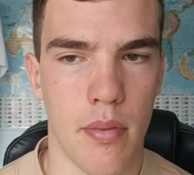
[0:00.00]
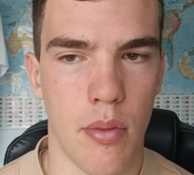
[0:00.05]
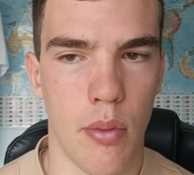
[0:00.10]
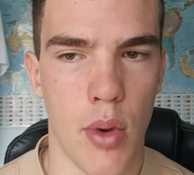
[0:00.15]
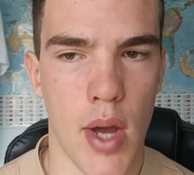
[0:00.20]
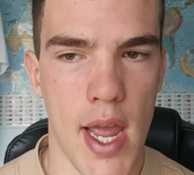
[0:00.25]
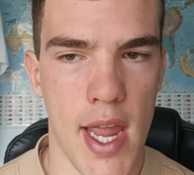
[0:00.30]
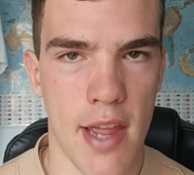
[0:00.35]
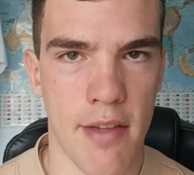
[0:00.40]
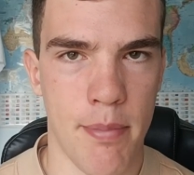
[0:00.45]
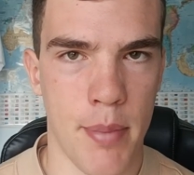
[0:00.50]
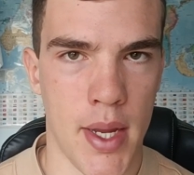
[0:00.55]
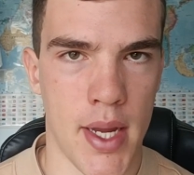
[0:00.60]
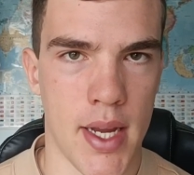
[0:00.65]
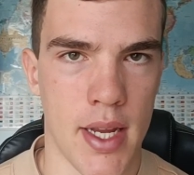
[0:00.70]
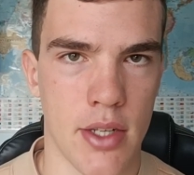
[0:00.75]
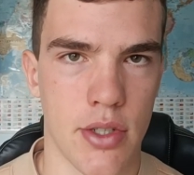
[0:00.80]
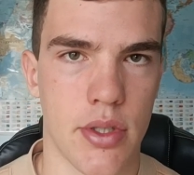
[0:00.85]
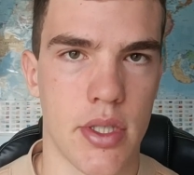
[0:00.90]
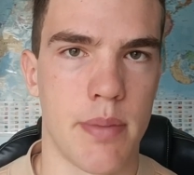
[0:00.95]
way of
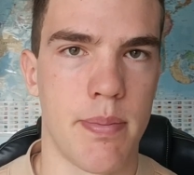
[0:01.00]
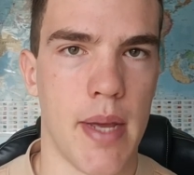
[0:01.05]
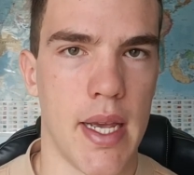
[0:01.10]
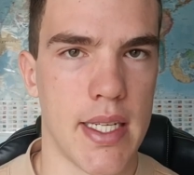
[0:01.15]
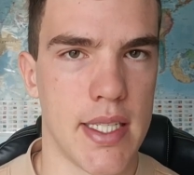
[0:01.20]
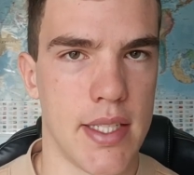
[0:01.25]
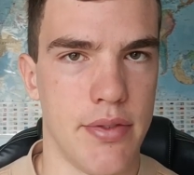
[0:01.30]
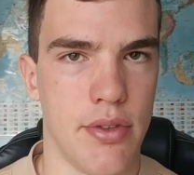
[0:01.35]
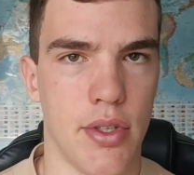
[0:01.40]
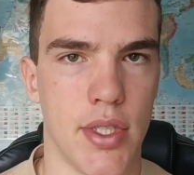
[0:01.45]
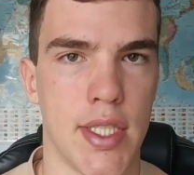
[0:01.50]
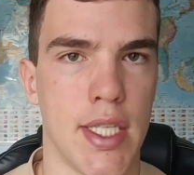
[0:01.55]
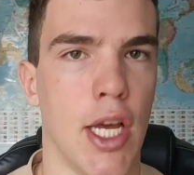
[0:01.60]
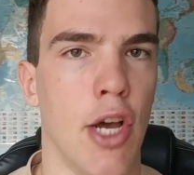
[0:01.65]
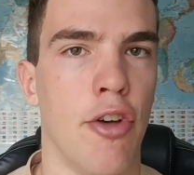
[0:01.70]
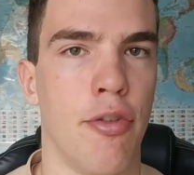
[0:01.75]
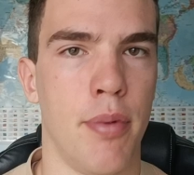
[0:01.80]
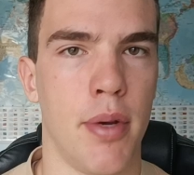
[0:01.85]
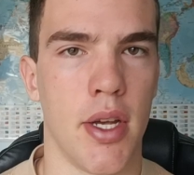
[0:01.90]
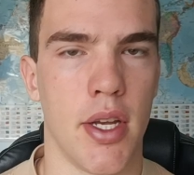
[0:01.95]
being introspective
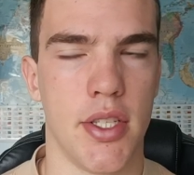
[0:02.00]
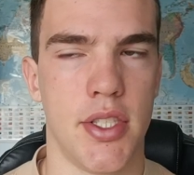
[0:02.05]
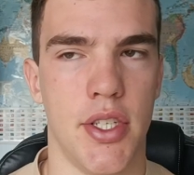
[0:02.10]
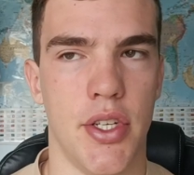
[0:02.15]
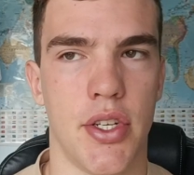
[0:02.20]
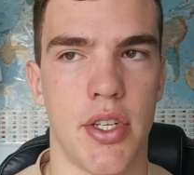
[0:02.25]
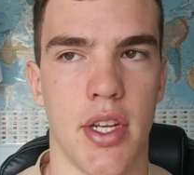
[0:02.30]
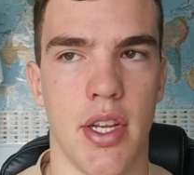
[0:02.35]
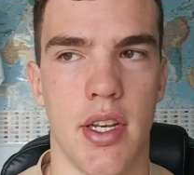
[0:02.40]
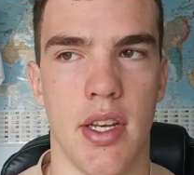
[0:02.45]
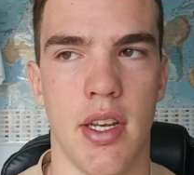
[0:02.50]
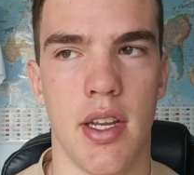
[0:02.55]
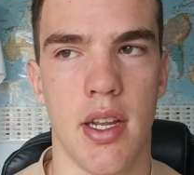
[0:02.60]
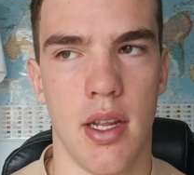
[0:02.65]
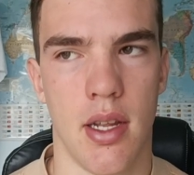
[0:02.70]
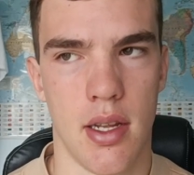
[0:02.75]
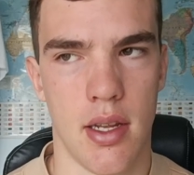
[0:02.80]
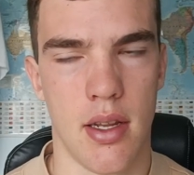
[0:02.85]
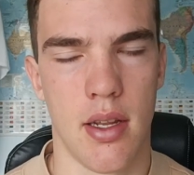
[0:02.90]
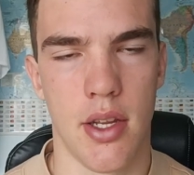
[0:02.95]
yourself, because
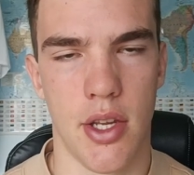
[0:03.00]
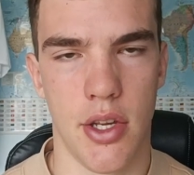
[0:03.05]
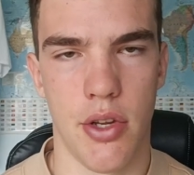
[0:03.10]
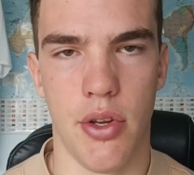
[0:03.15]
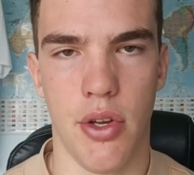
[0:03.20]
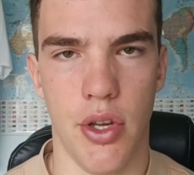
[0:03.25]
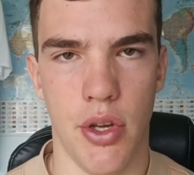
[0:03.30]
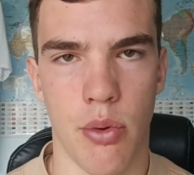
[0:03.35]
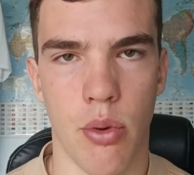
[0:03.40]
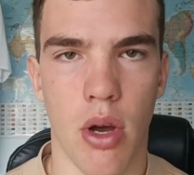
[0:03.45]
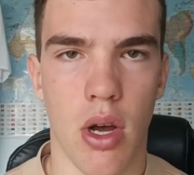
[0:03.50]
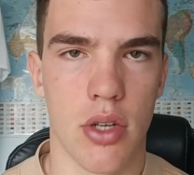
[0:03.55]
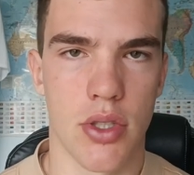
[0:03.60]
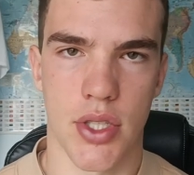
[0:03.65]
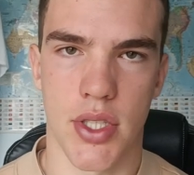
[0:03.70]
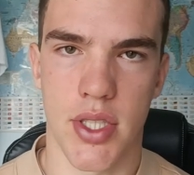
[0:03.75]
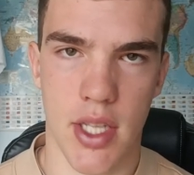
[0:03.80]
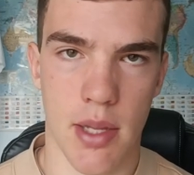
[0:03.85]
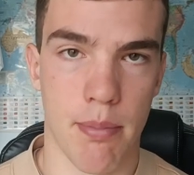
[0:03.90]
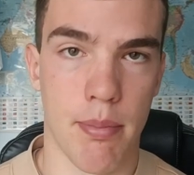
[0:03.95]
you are
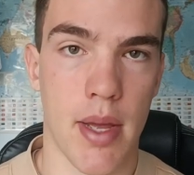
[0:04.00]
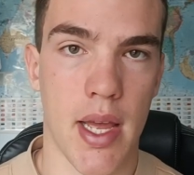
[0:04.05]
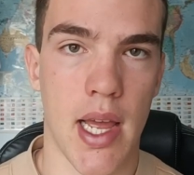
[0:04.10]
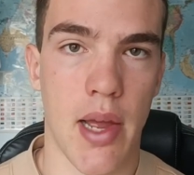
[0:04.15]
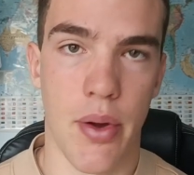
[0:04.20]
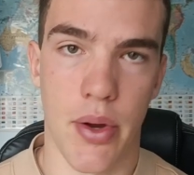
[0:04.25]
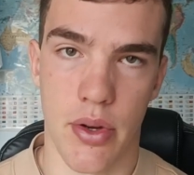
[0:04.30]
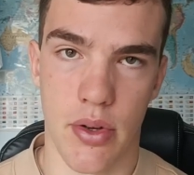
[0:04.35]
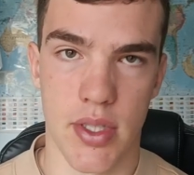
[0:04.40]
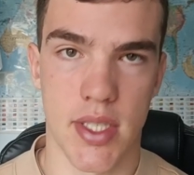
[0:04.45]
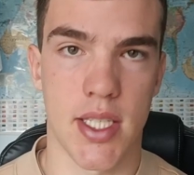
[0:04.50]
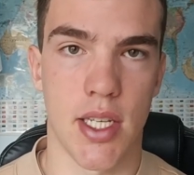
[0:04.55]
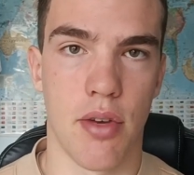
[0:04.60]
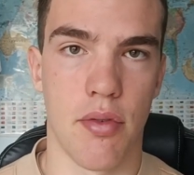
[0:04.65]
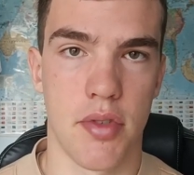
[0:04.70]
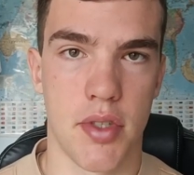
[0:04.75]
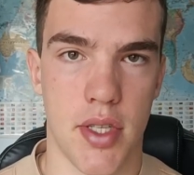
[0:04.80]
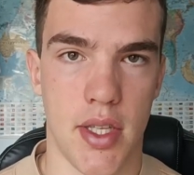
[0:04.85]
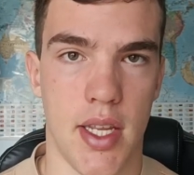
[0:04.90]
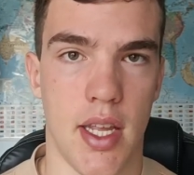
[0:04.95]
just comparing
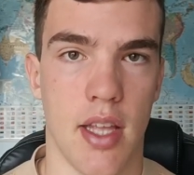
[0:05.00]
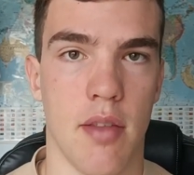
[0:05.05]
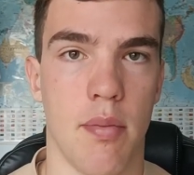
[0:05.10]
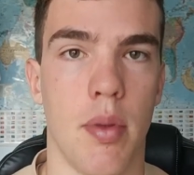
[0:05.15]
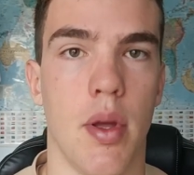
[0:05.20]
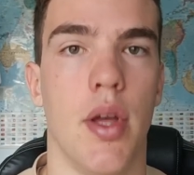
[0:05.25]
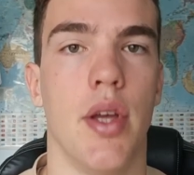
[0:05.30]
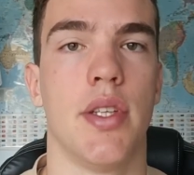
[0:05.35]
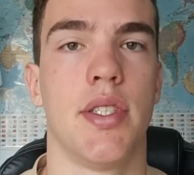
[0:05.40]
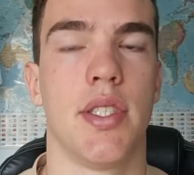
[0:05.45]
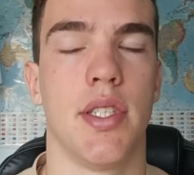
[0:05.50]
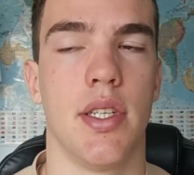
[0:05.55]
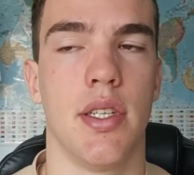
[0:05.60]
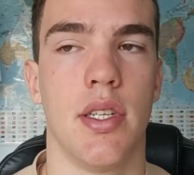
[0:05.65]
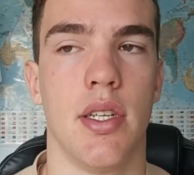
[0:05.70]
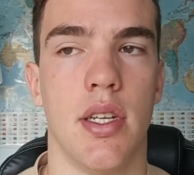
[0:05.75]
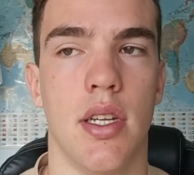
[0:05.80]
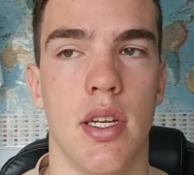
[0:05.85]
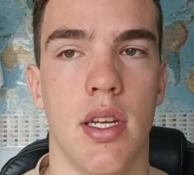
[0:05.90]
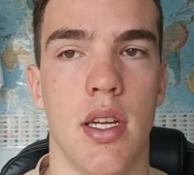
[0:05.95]
yourself to the other
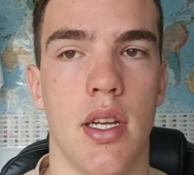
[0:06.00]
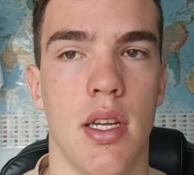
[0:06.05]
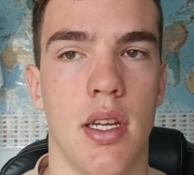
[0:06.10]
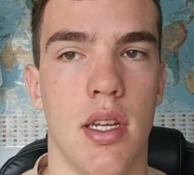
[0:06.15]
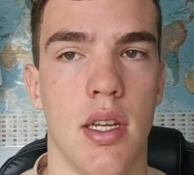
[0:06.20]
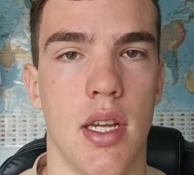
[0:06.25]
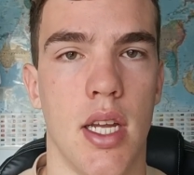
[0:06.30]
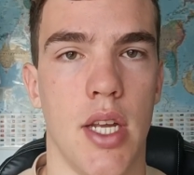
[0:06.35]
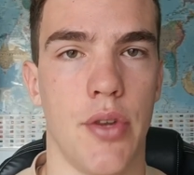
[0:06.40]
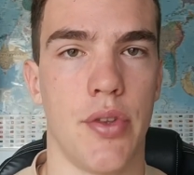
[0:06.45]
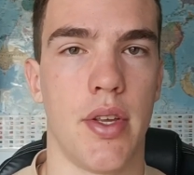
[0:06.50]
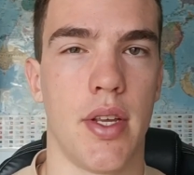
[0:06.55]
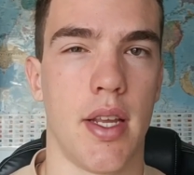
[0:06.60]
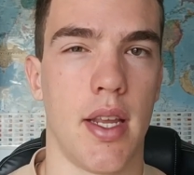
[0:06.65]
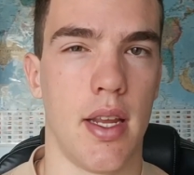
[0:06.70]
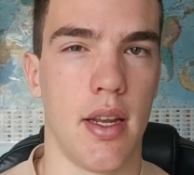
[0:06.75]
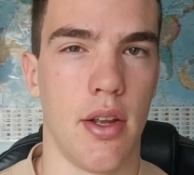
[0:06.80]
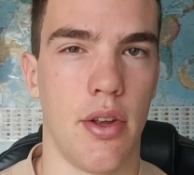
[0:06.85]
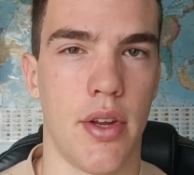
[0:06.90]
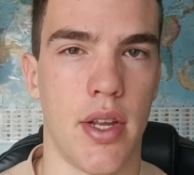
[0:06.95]
person and
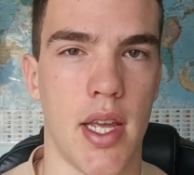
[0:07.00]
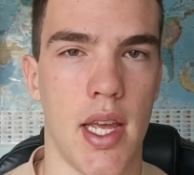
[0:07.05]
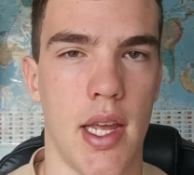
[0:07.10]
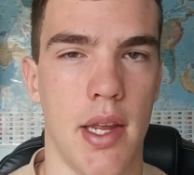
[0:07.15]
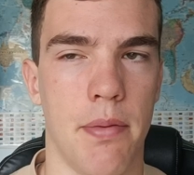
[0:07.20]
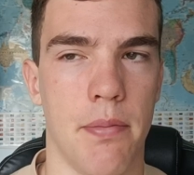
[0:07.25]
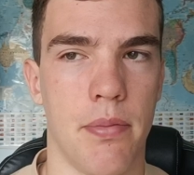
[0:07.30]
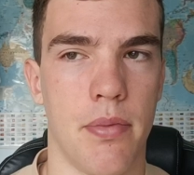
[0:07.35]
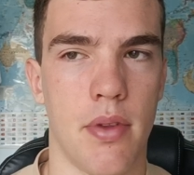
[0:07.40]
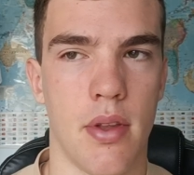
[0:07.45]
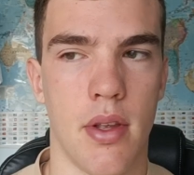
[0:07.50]
thinking, okay,